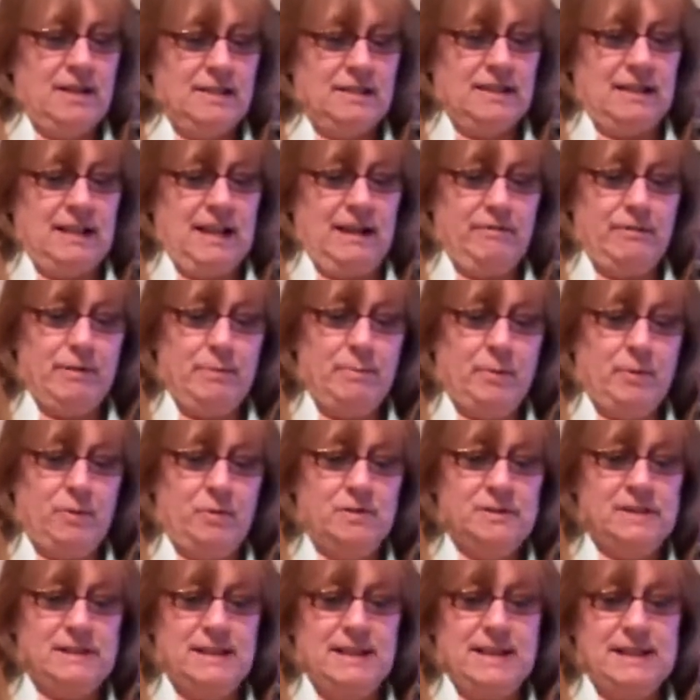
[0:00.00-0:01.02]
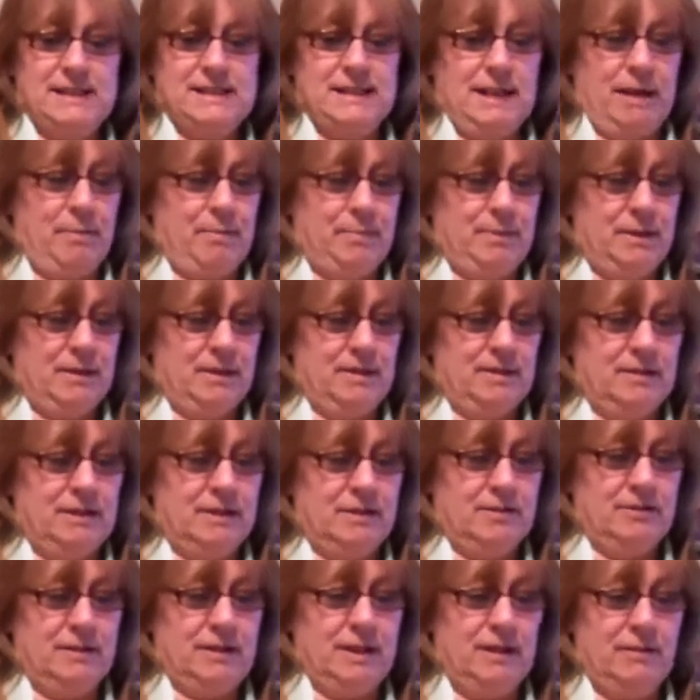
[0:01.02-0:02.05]
That every person has the ability
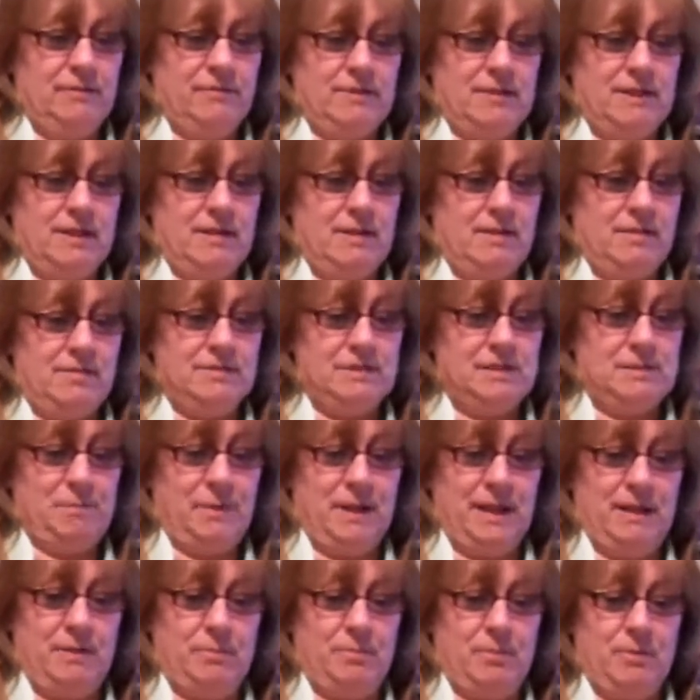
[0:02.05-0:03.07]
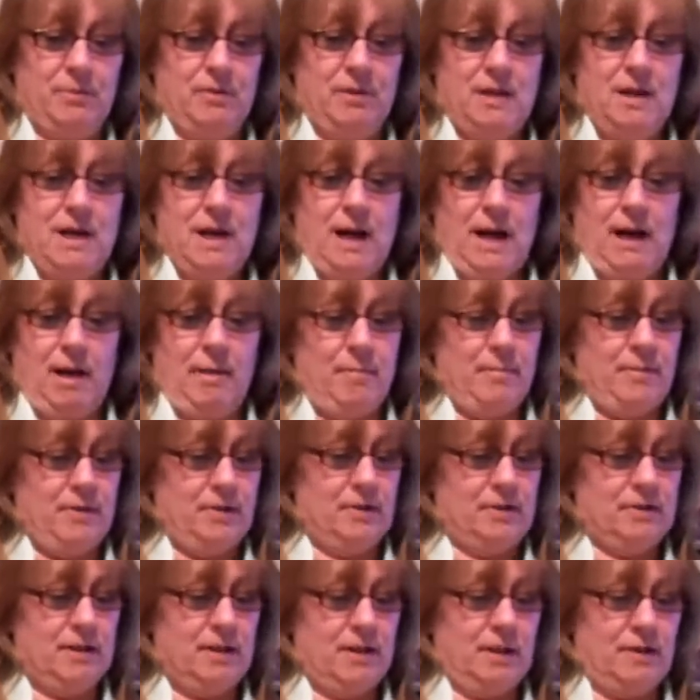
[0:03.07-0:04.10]
to give those people a
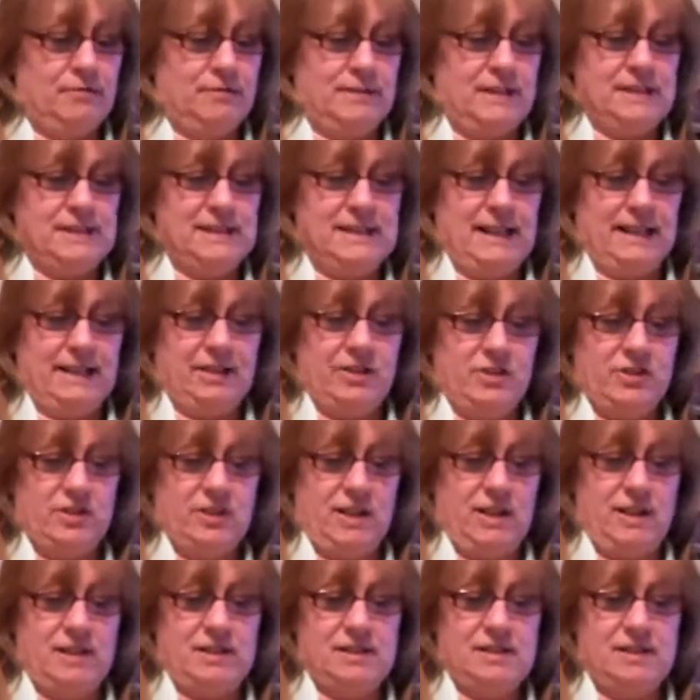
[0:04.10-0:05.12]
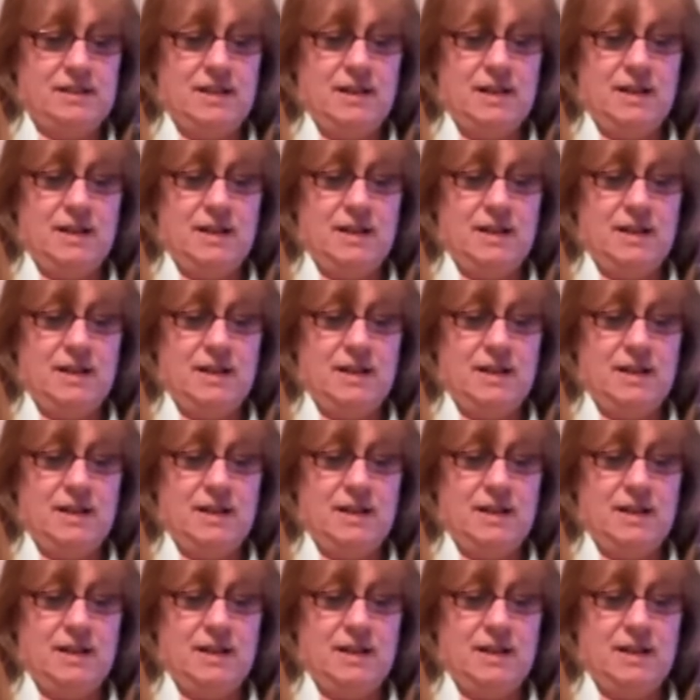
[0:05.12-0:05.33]
miracle of that second chance,